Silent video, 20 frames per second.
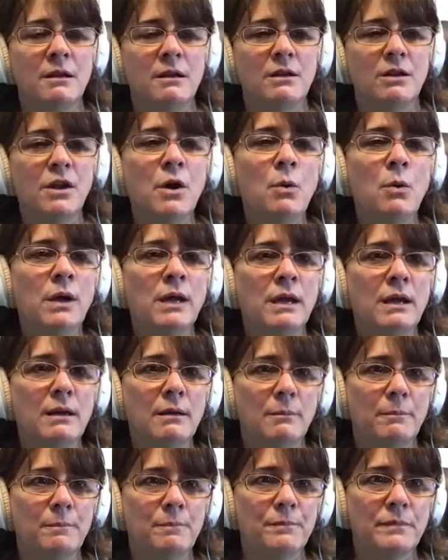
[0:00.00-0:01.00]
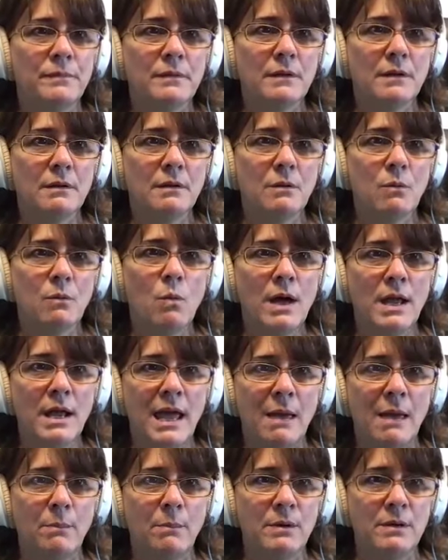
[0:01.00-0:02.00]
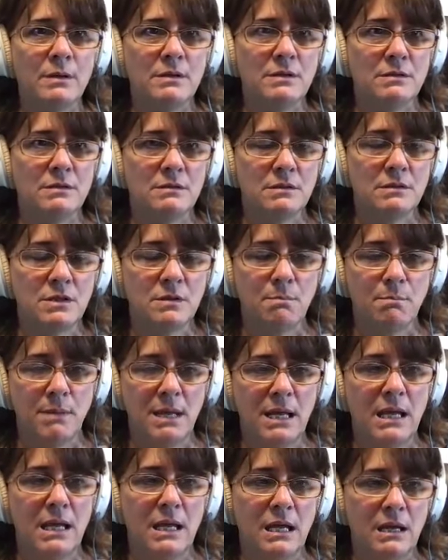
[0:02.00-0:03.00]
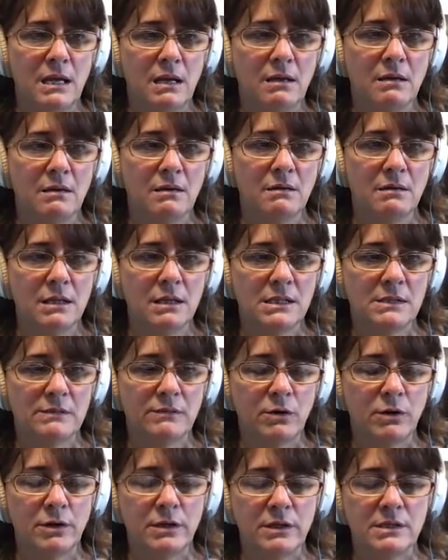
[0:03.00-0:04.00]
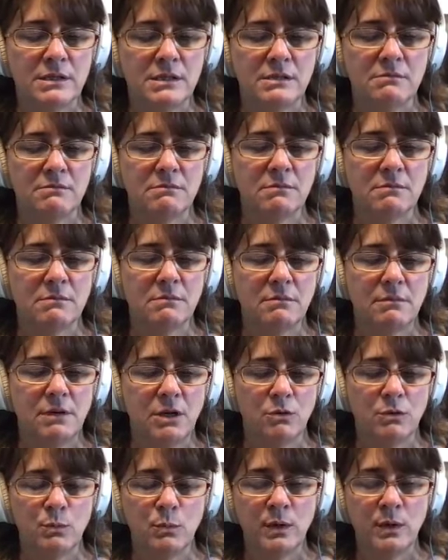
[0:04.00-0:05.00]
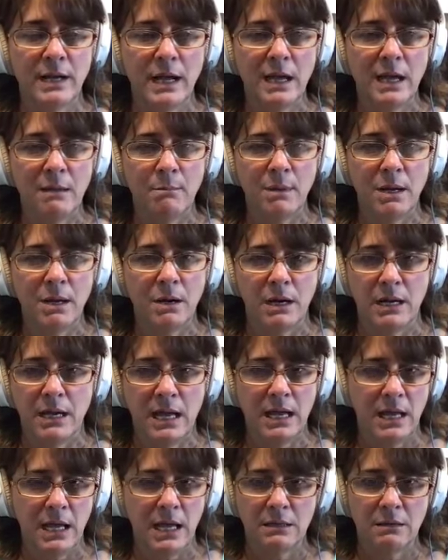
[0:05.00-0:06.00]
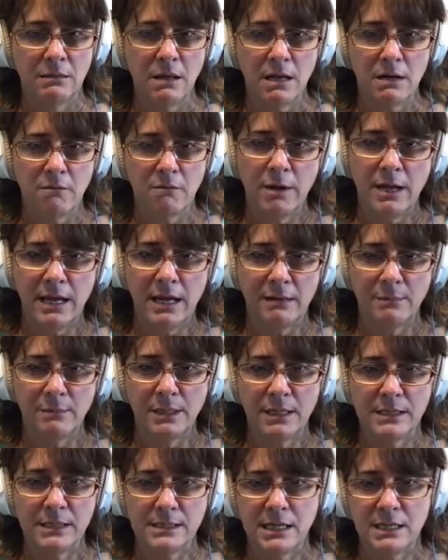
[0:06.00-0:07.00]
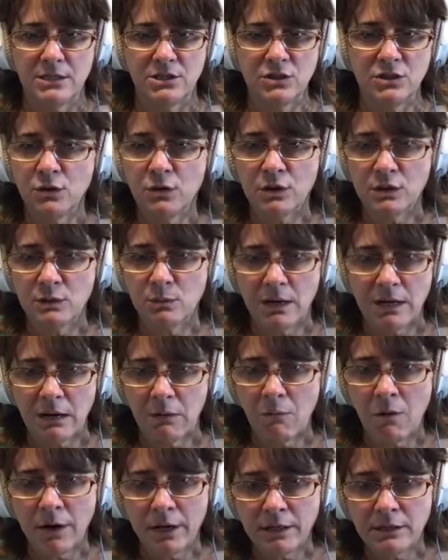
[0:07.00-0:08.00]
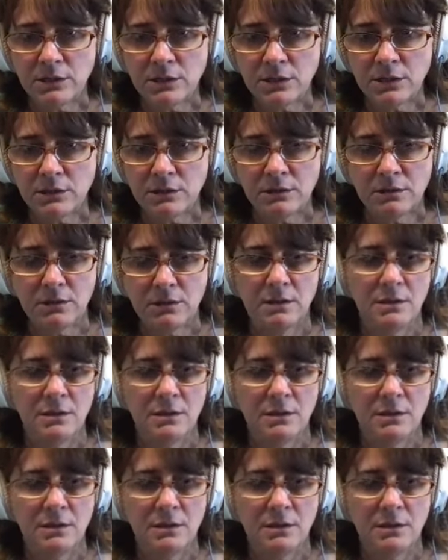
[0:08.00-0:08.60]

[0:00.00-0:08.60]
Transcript: knowing what happened to me as far as you know when i got married i gained a lot of weight because i just cooked what i wanted to